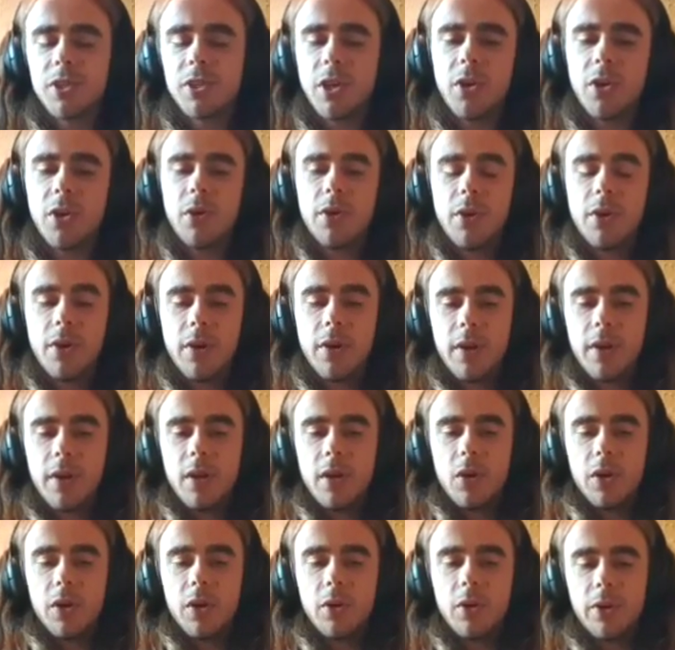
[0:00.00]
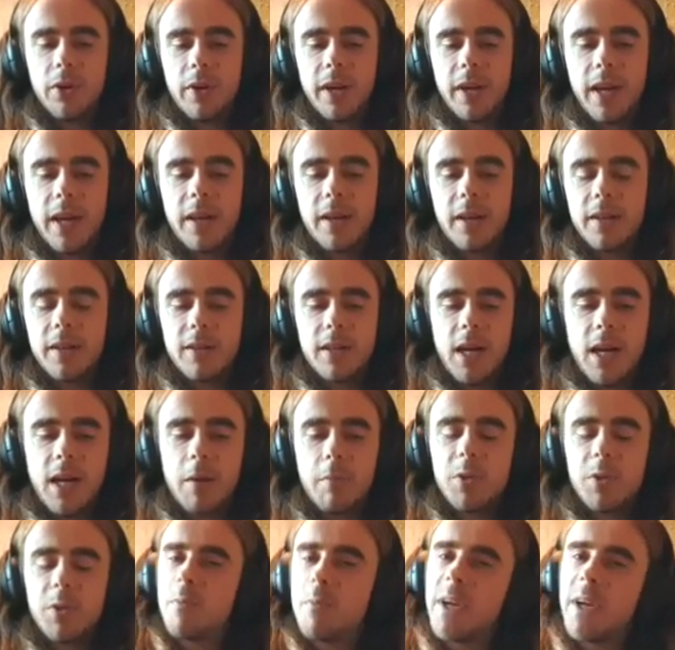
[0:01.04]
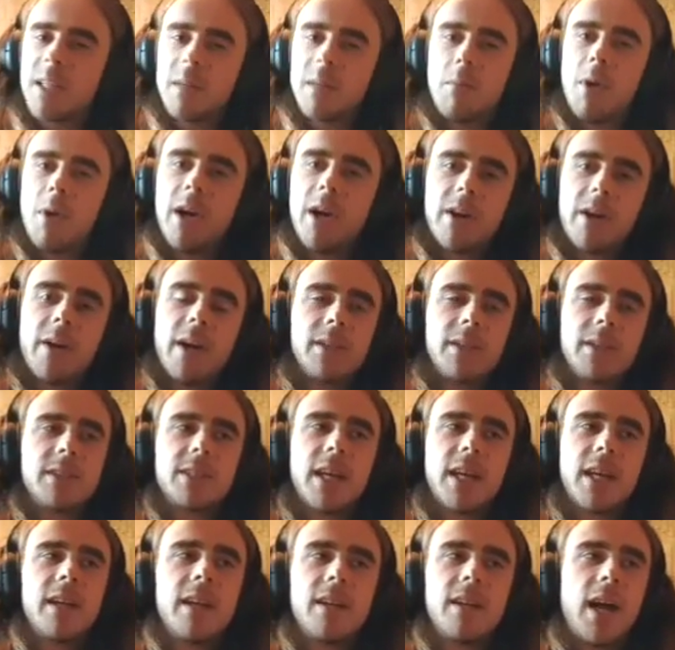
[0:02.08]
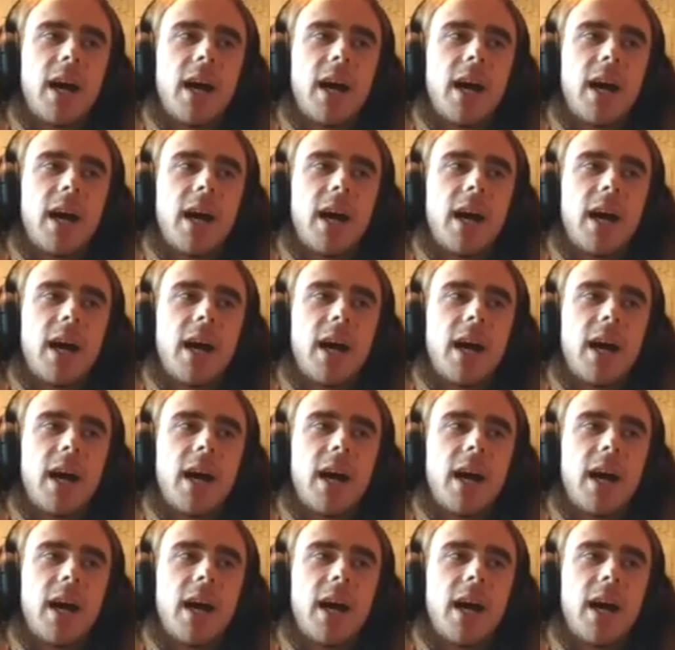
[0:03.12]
So you're looking at it, an inspector might go and say